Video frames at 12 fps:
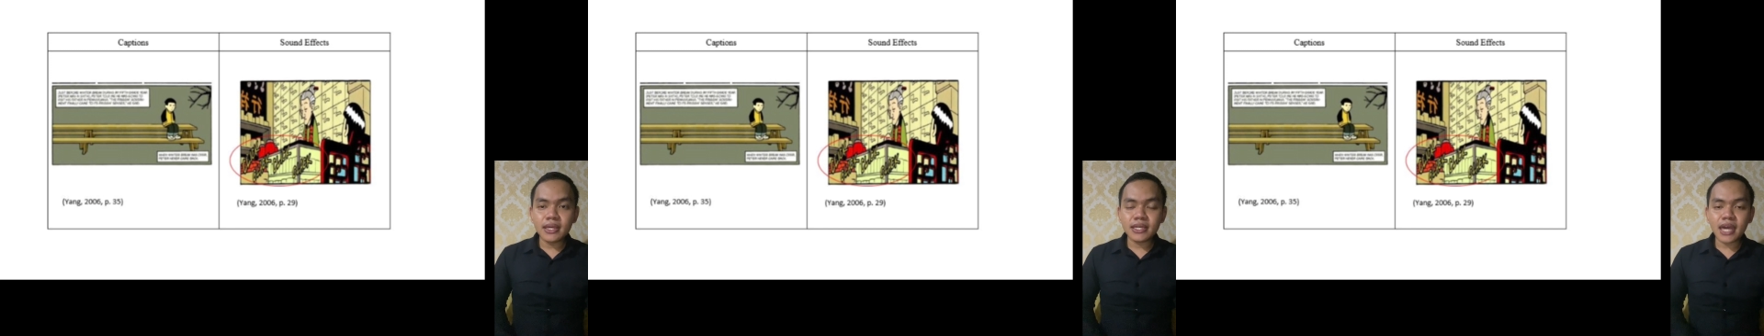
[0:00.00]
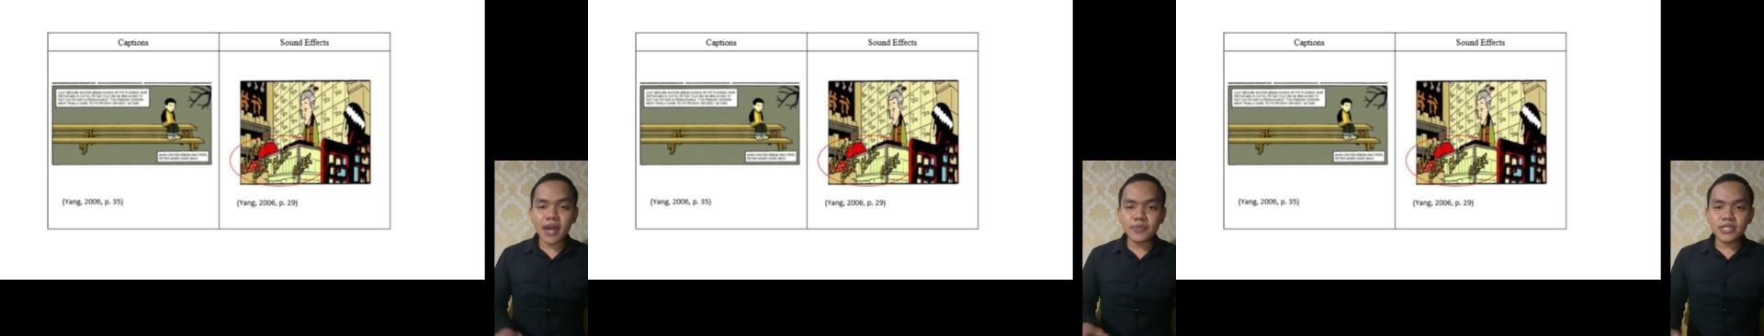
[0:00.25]

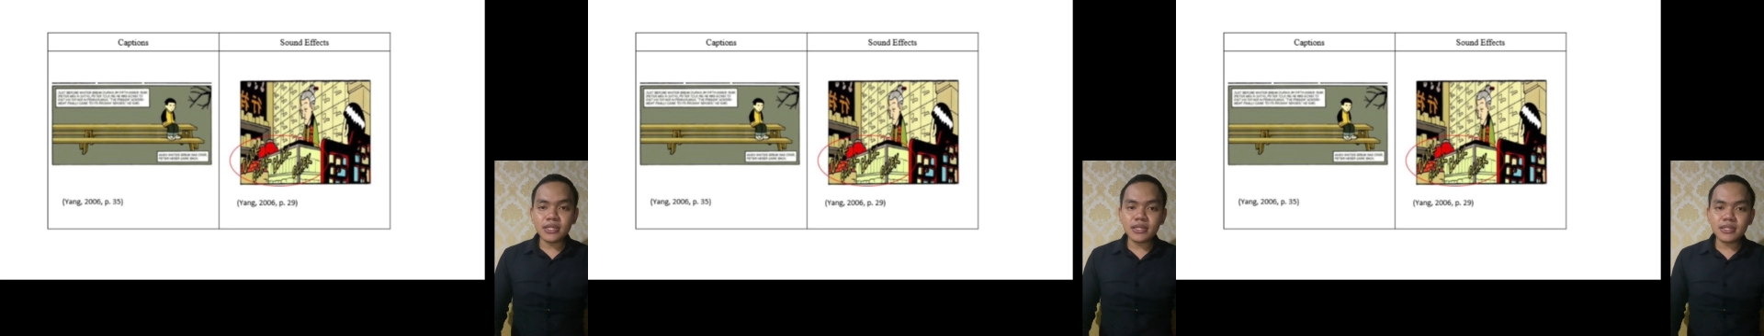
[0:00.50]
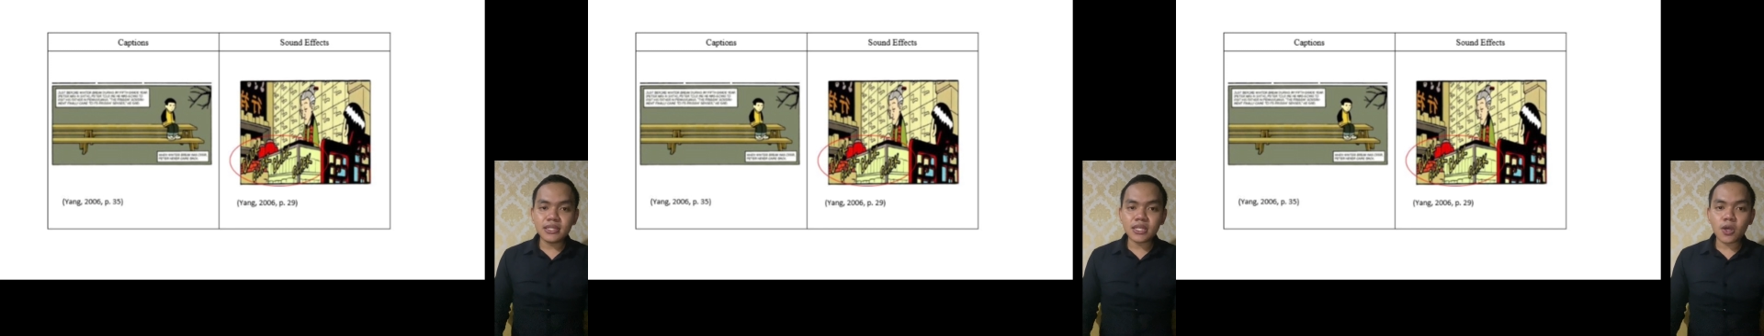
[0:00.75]

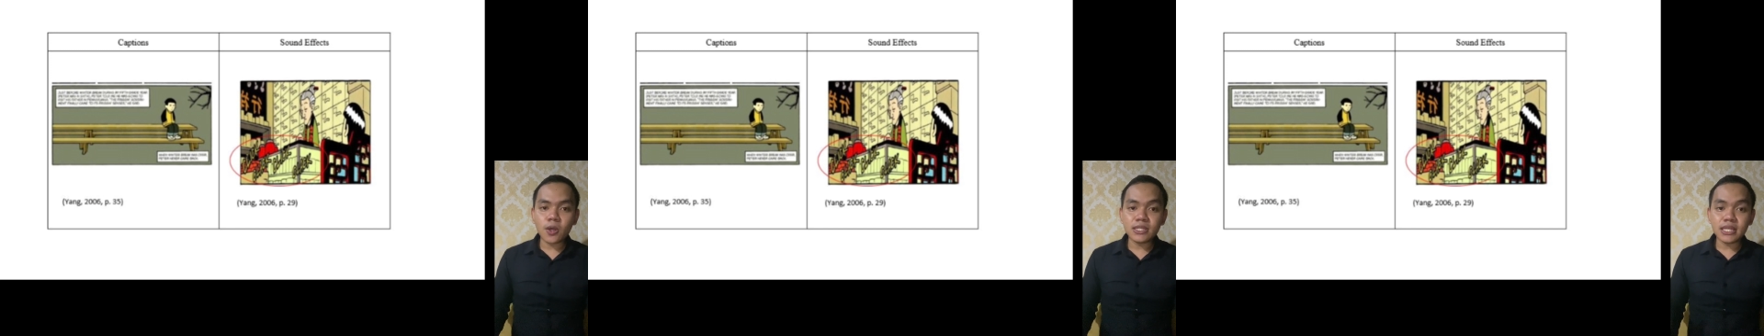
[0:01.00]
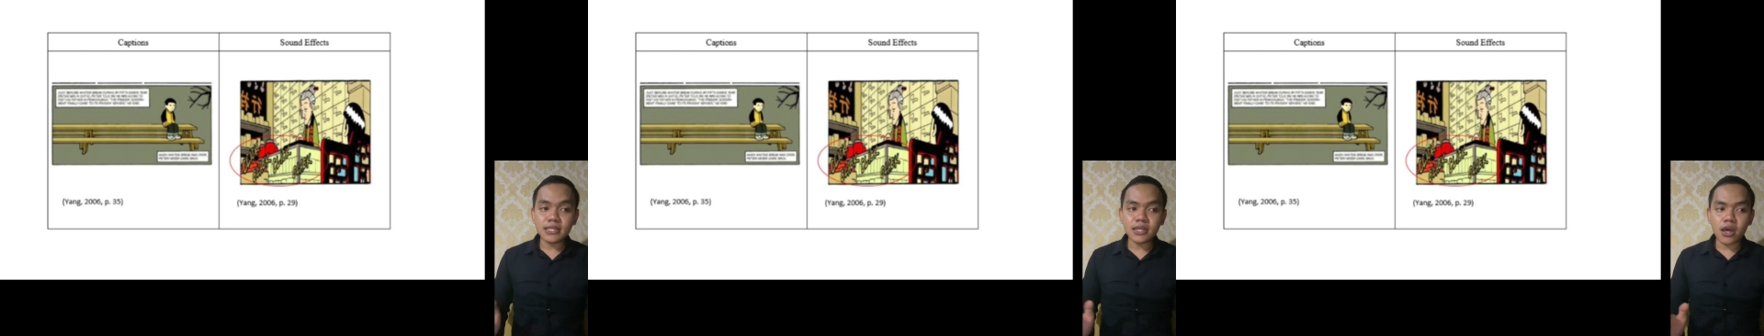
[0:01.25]
Captions
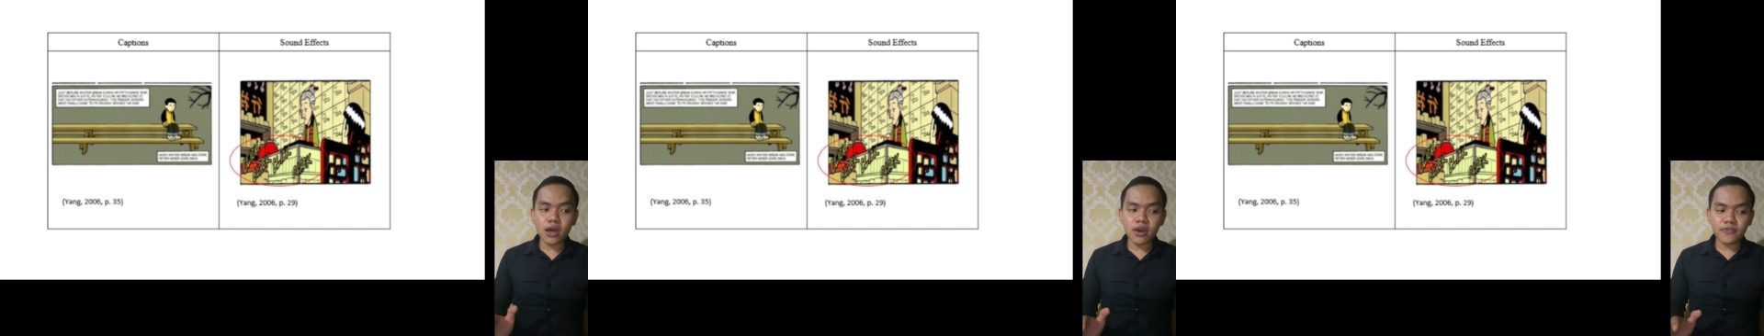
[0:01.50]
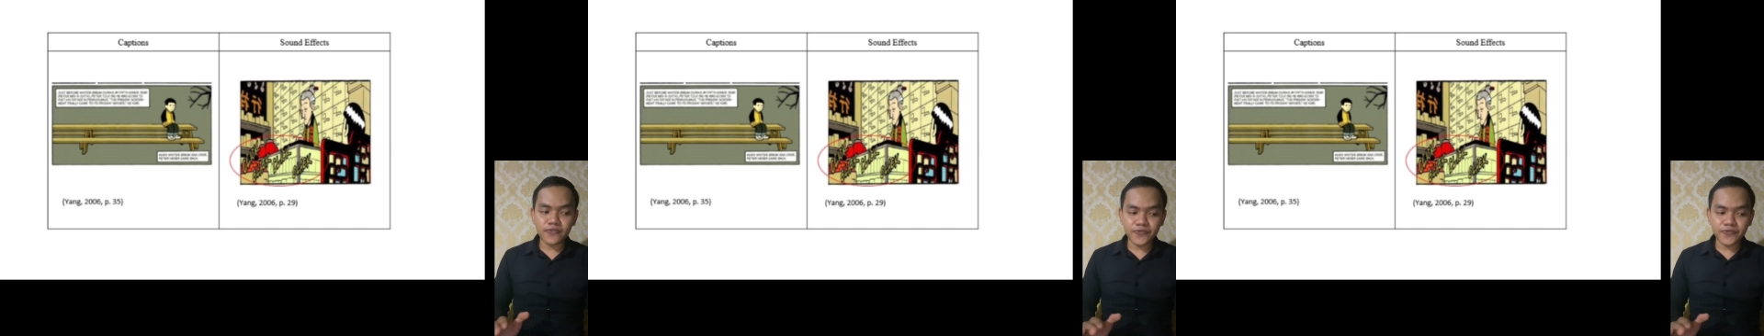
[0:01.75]
consist of